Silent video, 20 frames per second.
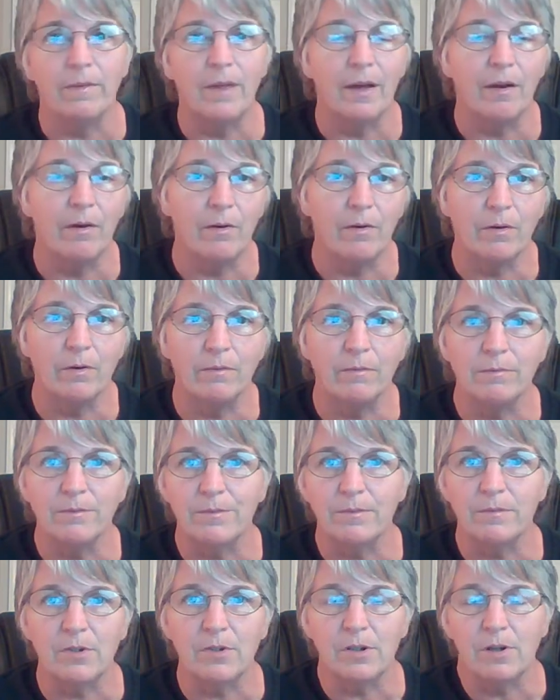They aren't,
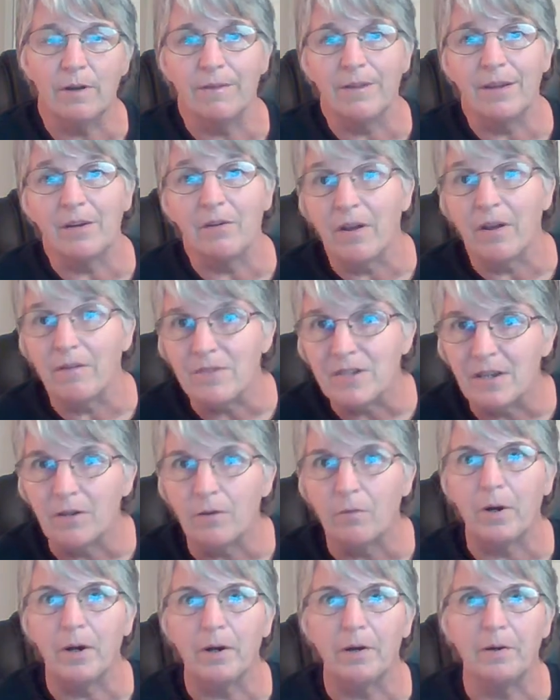they don't have
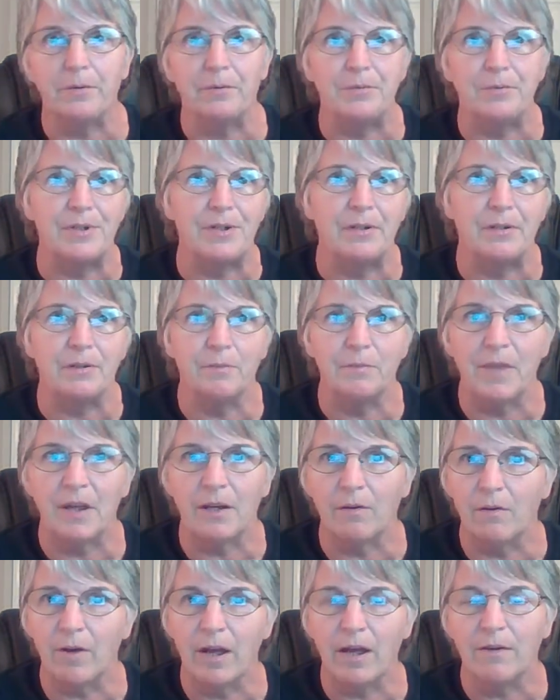cigarette holes in them. They
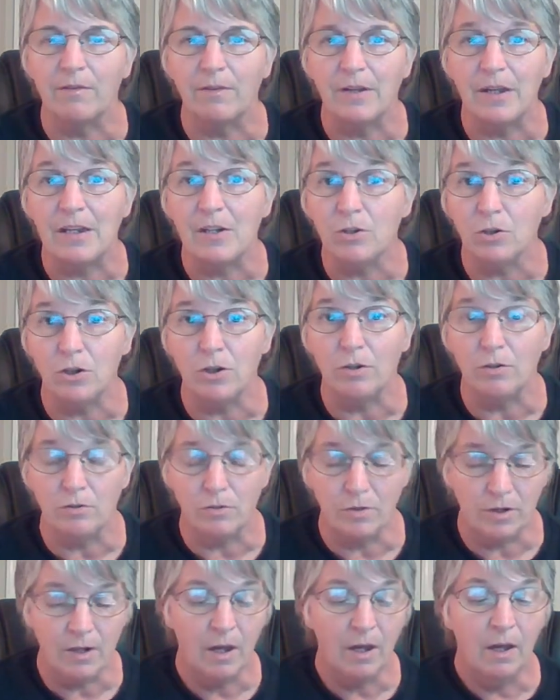don't have
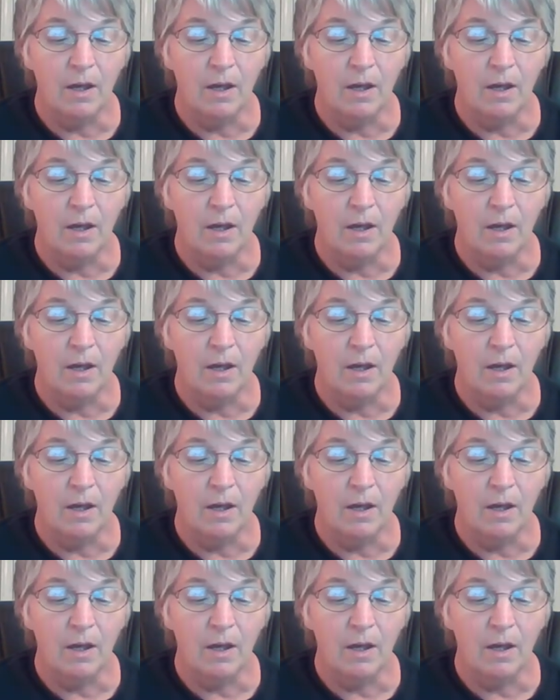issues